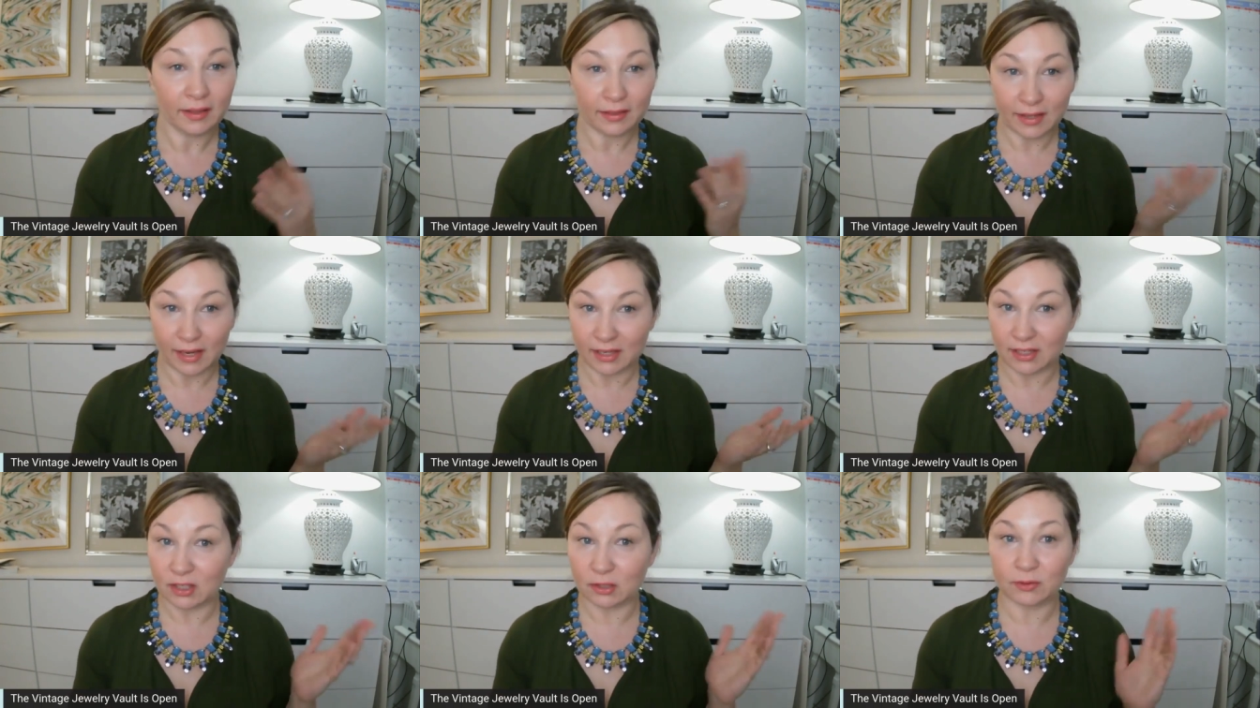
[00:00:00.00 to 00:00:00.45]

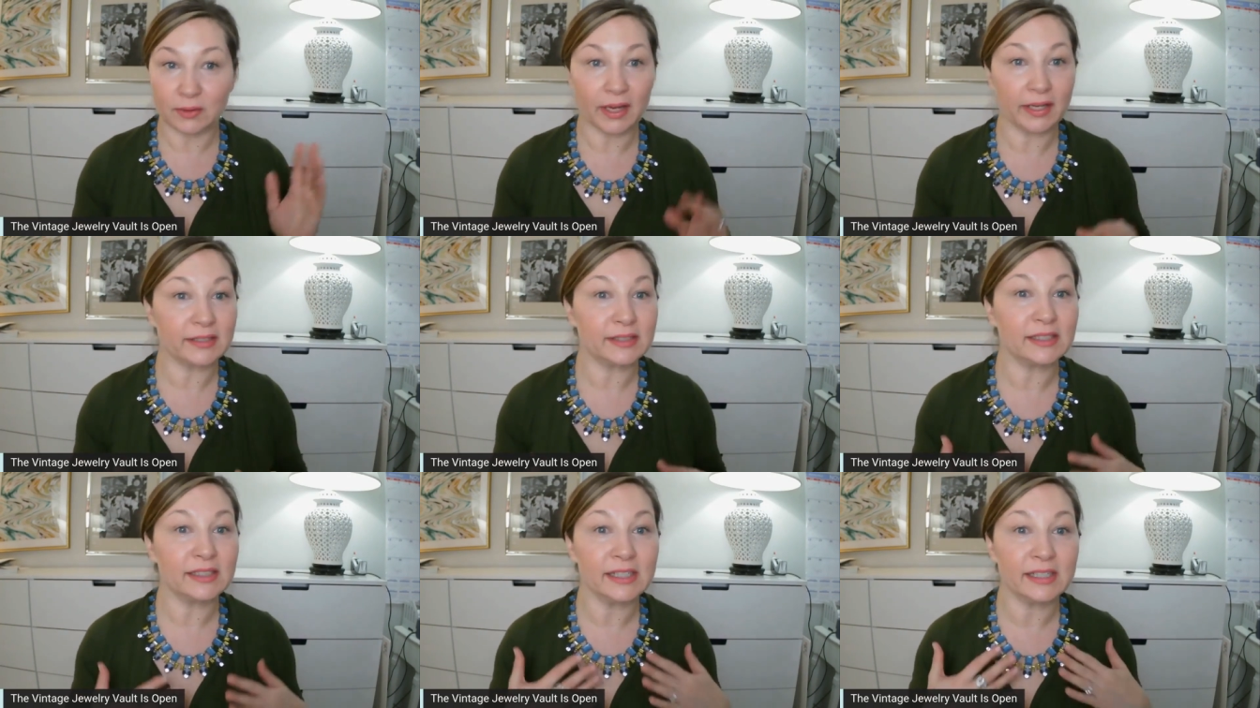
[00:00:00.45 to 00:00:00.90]
Thank you.
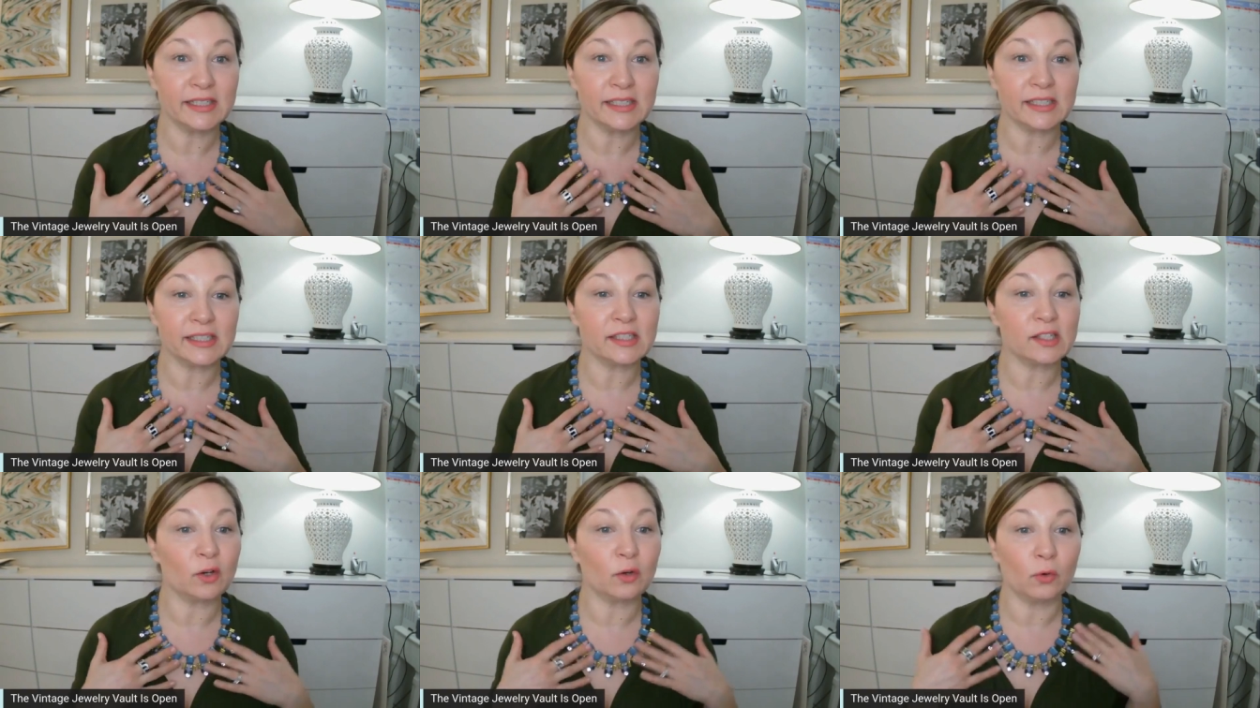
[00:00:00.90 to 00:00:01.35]
Yes, it is.
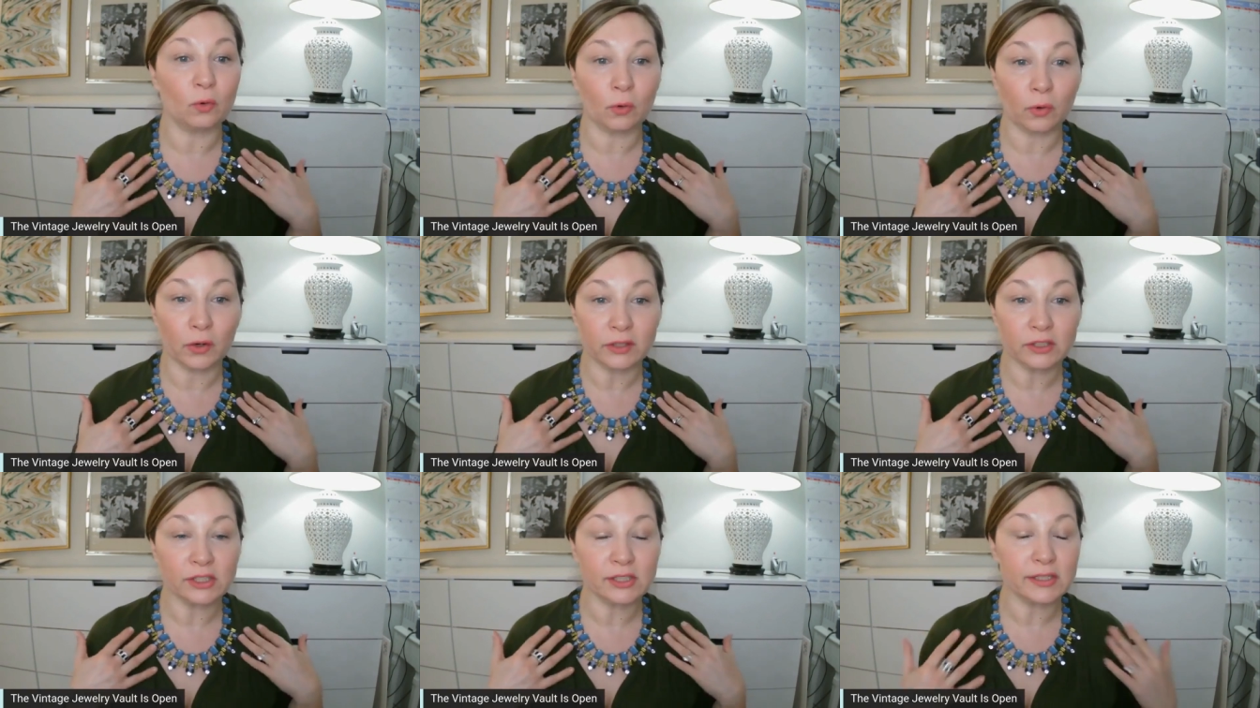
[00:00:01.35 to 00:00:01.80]
It's a
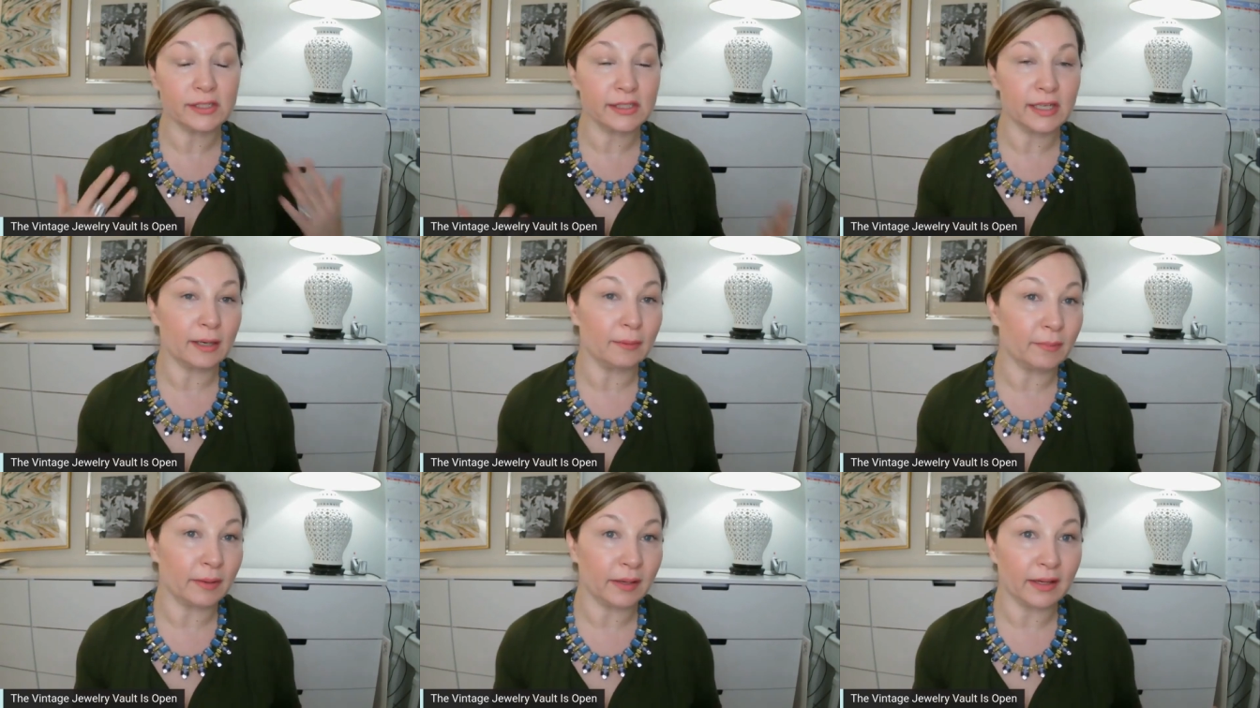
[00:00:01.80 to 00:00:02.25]
gorgeous
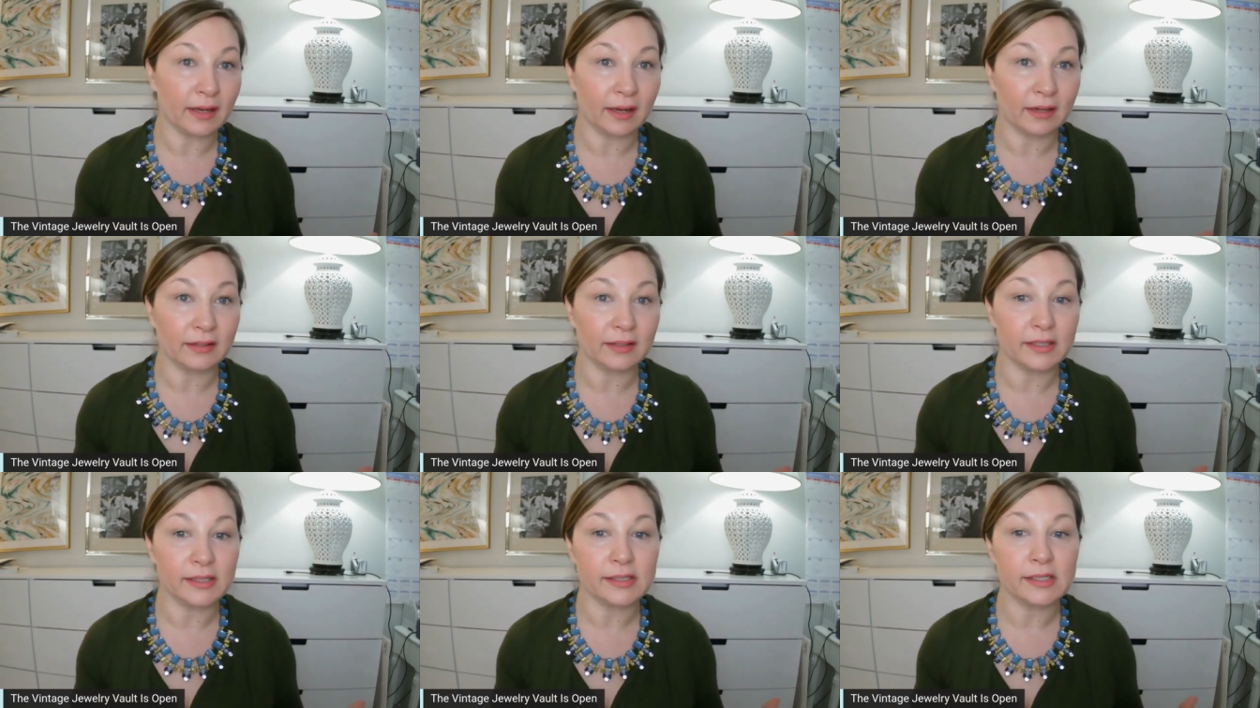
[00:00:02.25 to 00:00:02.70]
statement
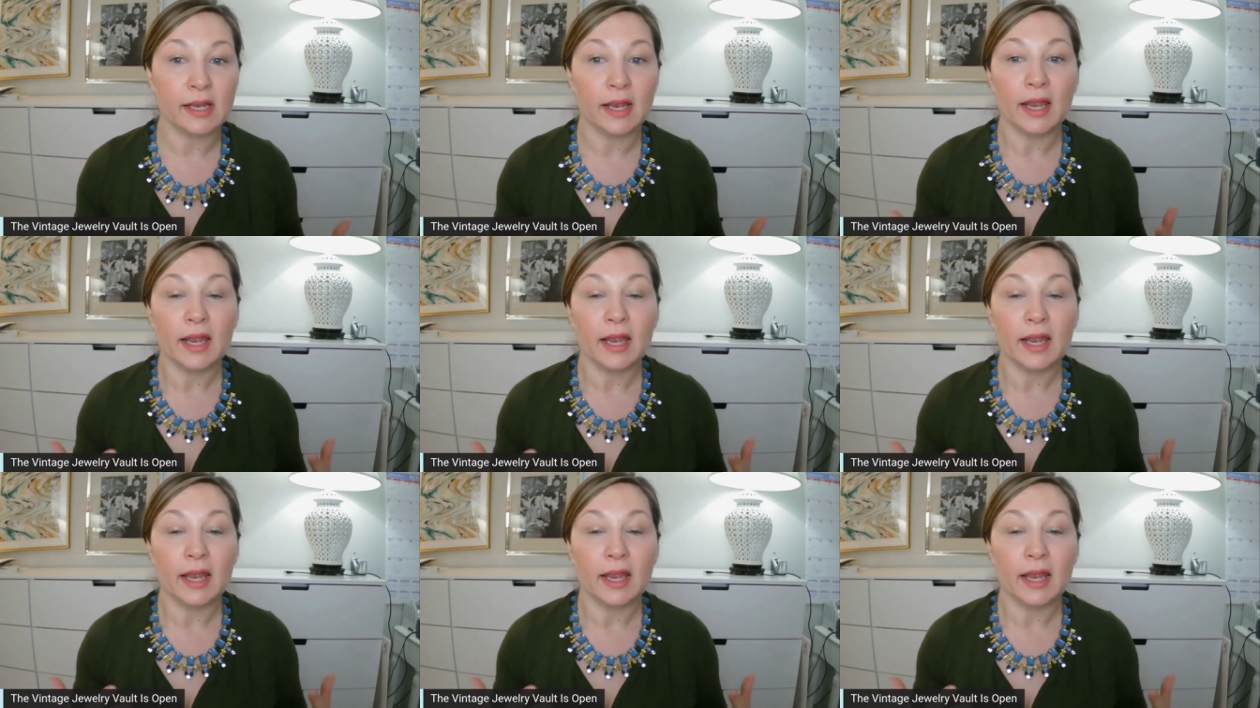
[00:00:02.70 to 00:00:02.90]
necklace.